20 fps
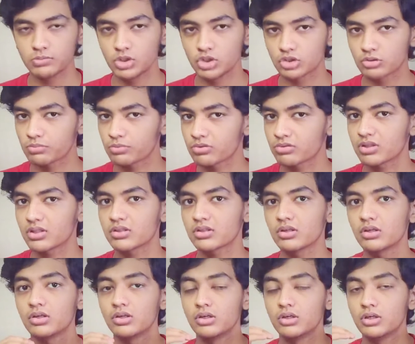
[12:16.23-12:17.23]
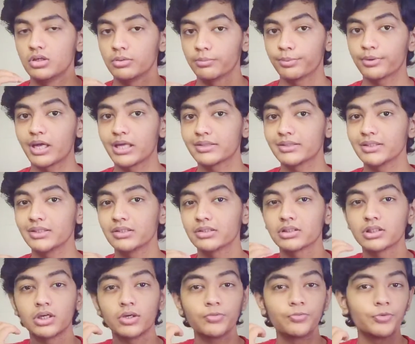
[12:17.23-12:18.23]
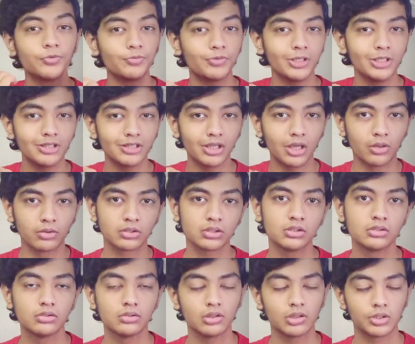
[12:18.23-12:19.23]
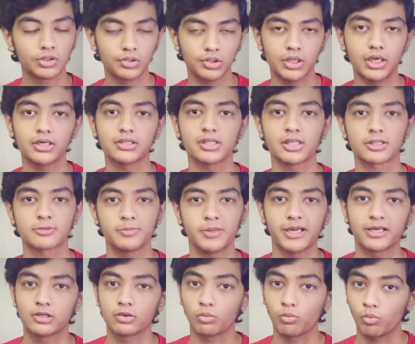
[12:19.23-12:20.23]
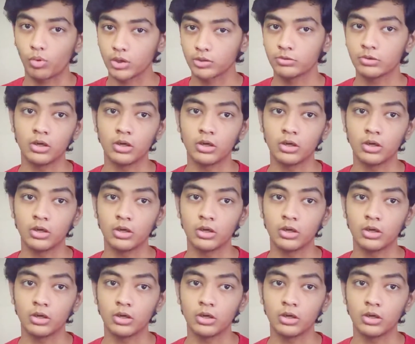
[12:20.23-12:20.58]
based processor. Pricing is around 15,000. Let's expect what you're